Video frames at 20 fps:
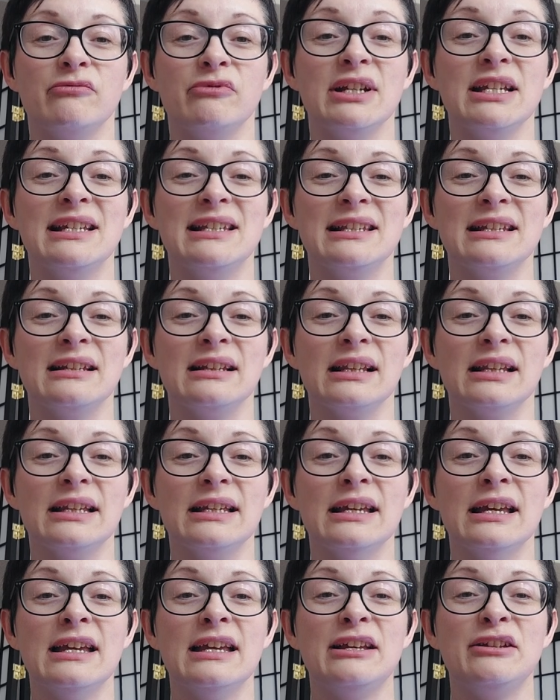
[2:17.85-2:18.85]

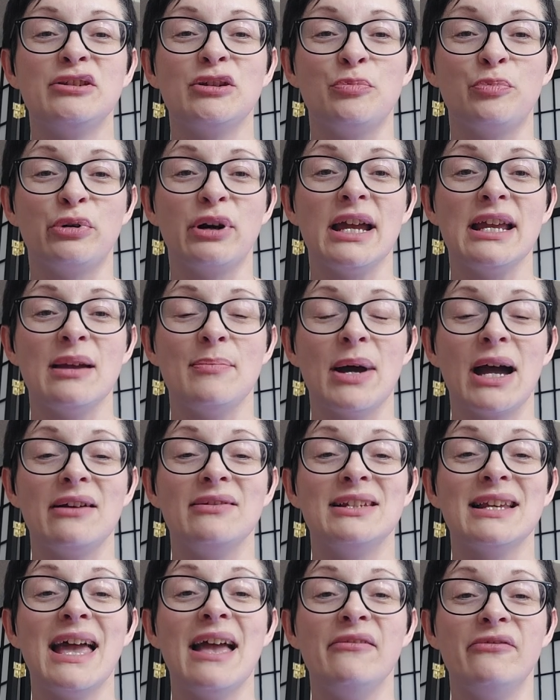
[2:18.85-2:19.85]
recently to pray
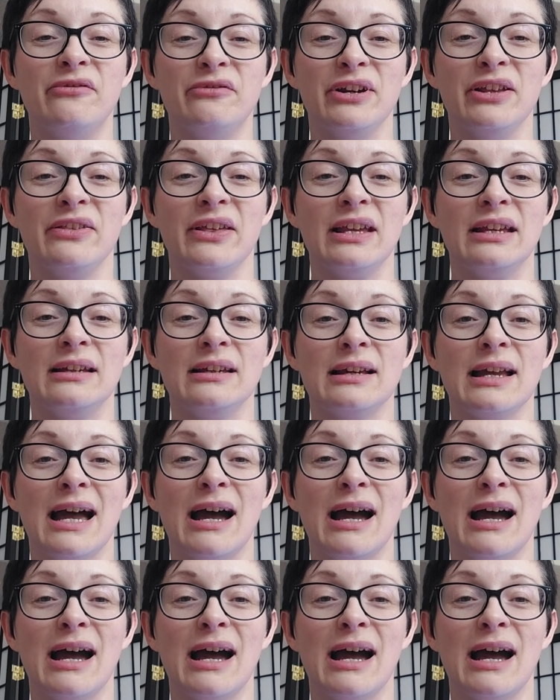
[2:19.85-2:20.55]
about everything,